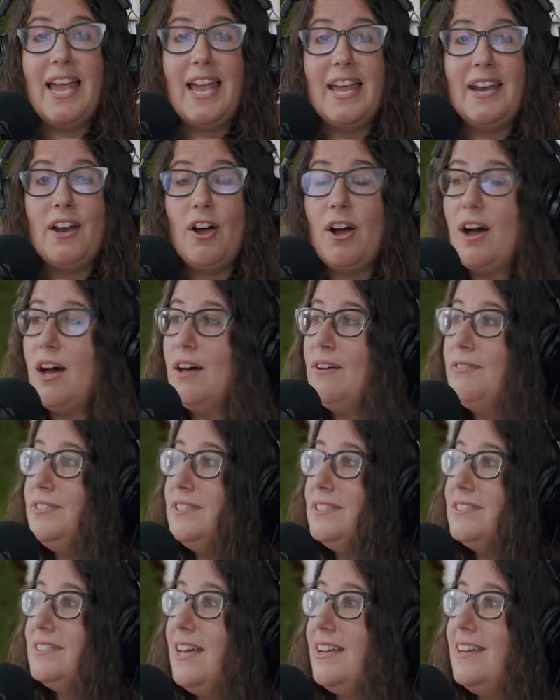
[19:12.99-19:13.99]
And all of
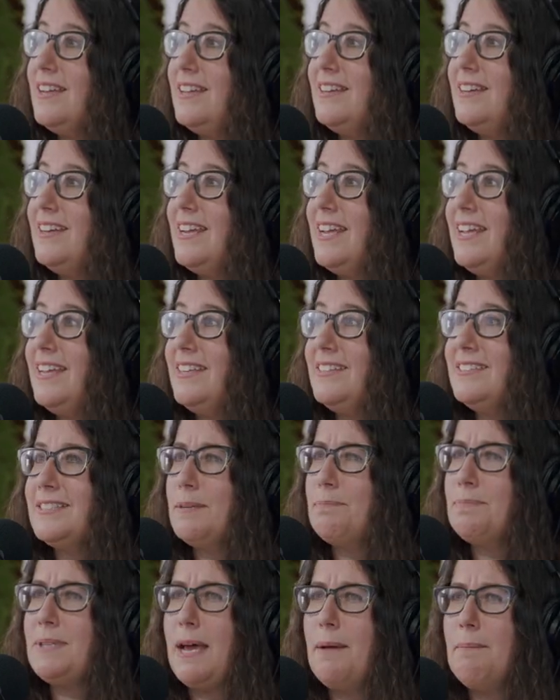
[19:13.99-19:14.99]
a sudden, in
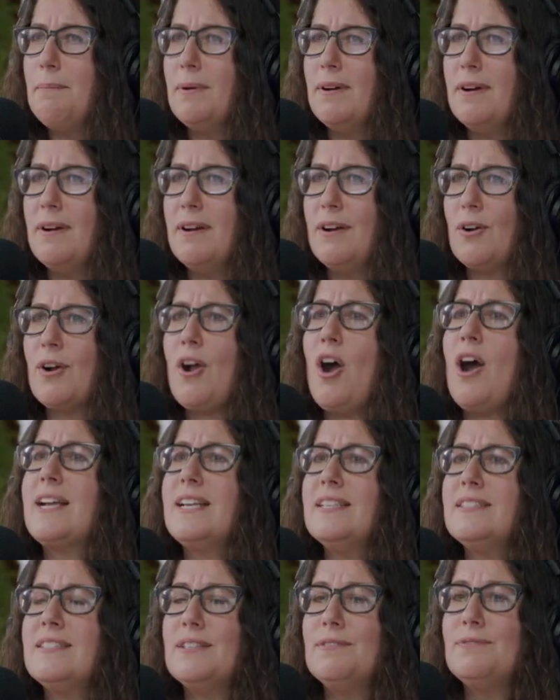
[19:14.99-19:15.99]
September or
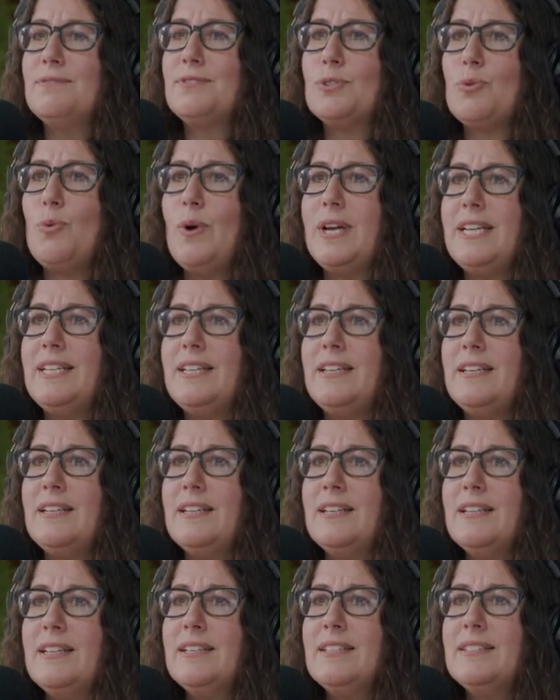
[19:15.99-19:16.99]
August of
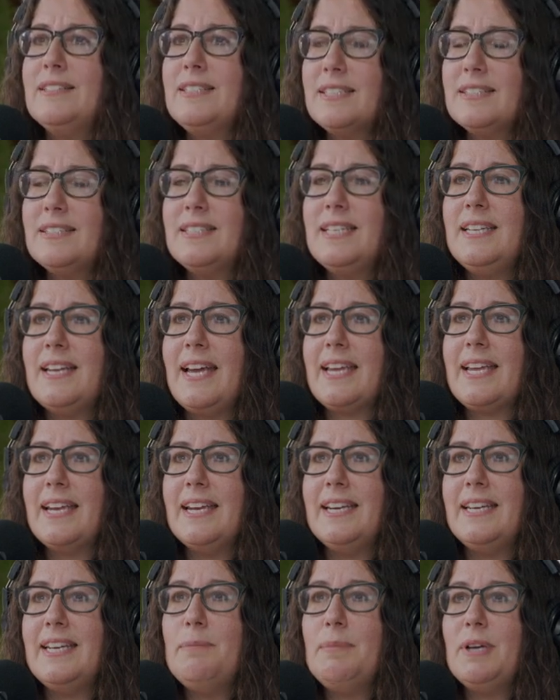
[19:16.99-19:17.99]
2016, I get
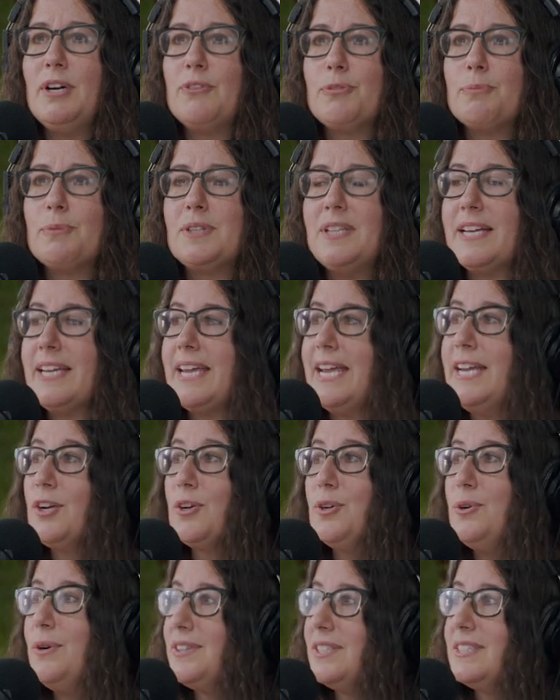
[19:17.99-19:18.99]
an email from Glenn
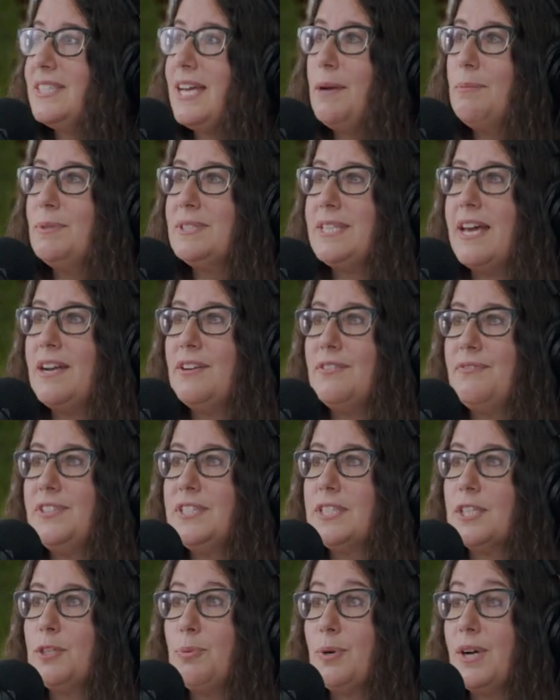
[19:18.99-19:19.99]
Gainor, who at the time was head of
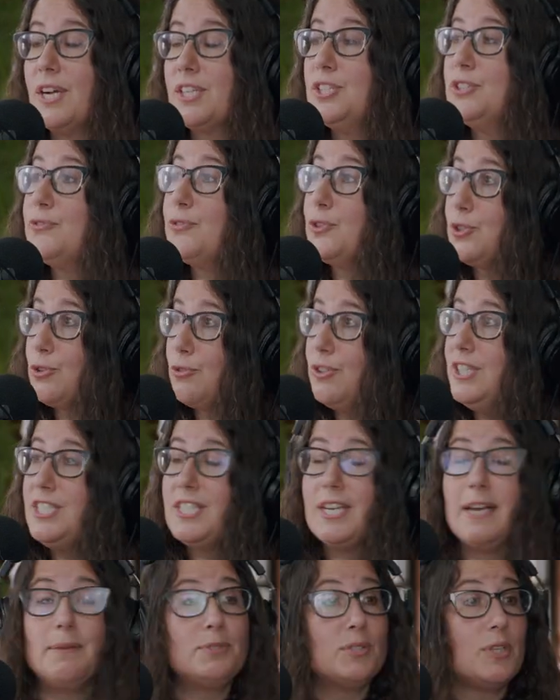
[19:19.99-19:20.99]
physical productions for Screen
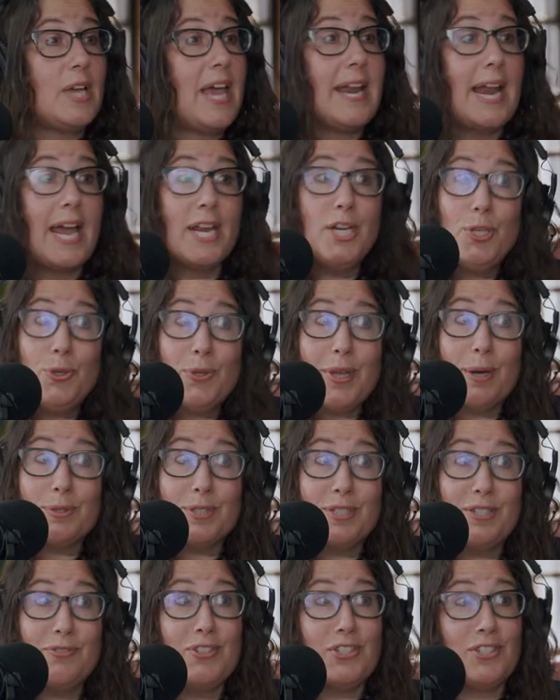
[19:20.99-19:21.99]
Gems. And I knew that
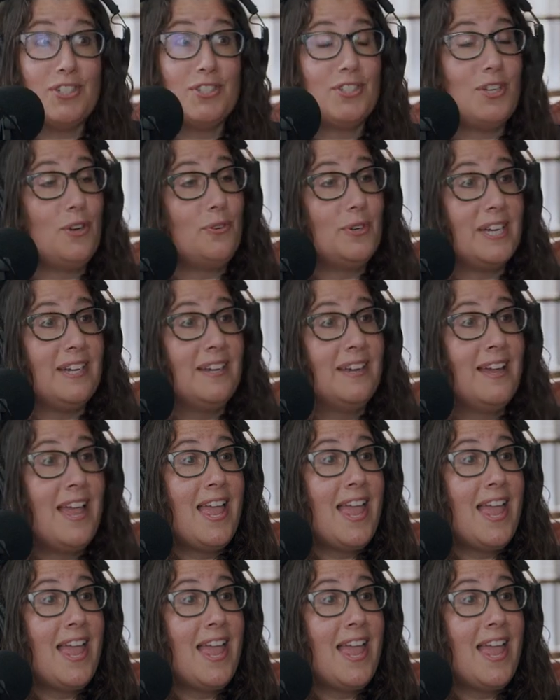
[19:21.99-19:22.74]
was a division of Sony.